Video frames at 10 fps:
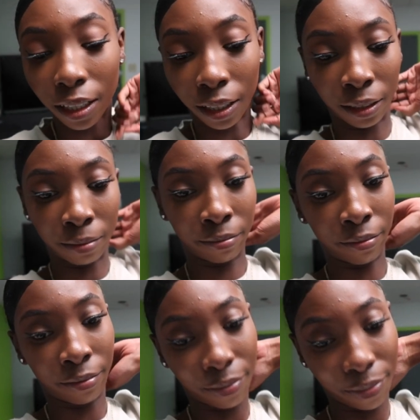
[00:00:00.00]

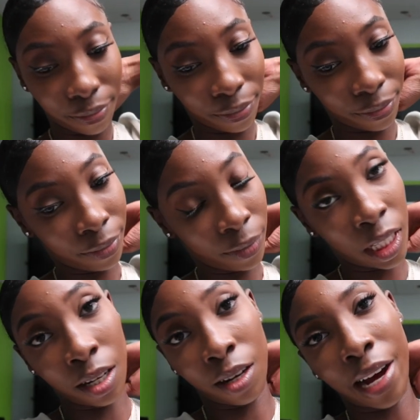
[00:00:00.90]
um,
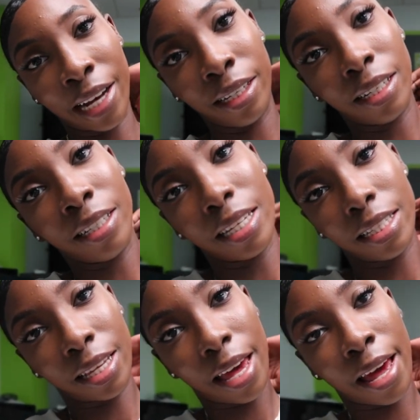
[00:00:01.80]
you know, I didn't
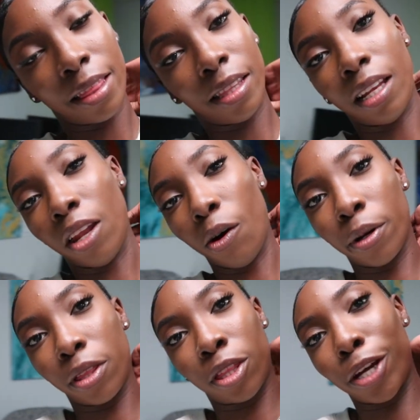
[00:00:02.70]
get to add the
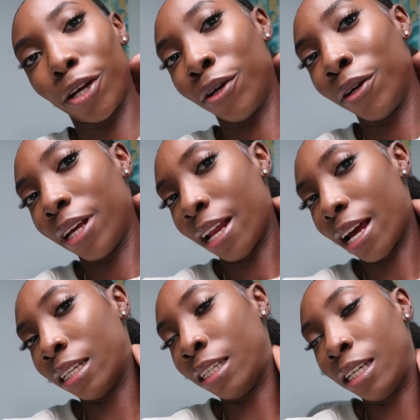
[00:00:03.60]
lower third and
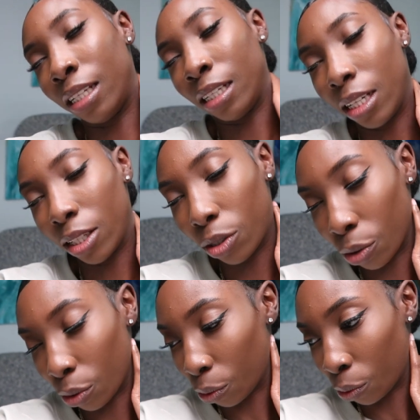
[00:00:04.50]
I didn't get
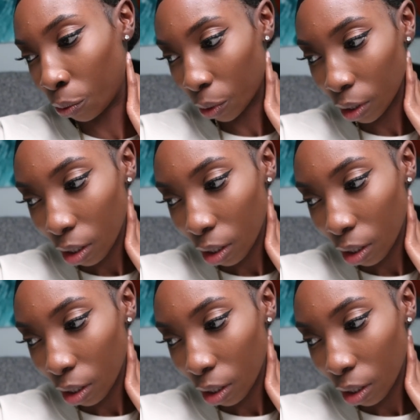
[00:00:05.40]
to